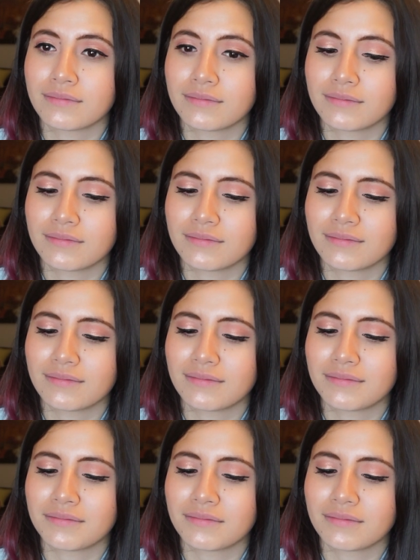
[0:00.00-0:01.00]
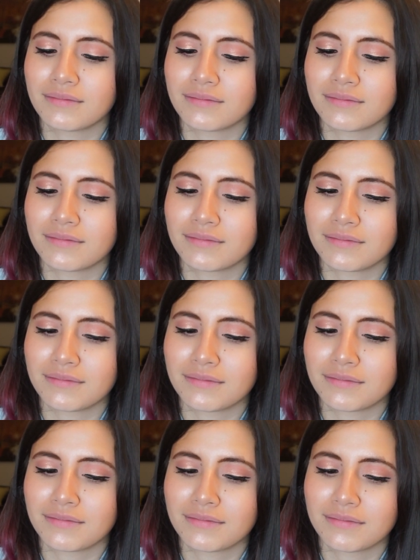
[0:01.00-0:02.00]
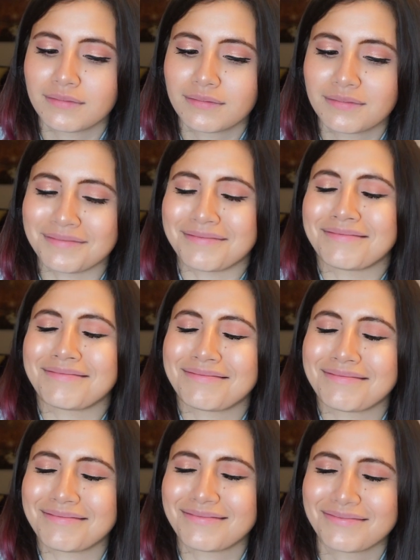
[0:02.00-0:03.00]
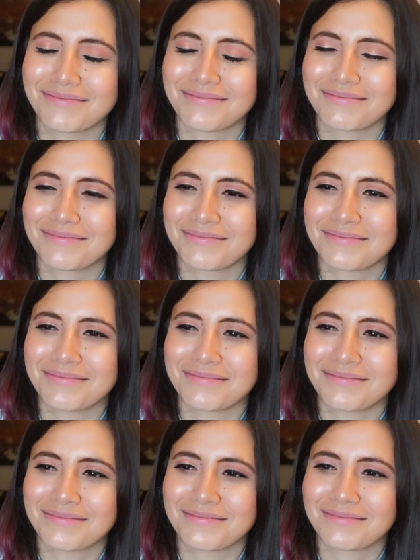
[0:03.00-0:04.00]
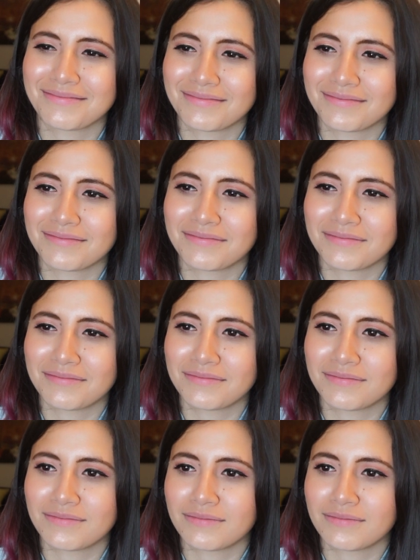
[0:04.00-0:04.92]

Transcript: [no speech]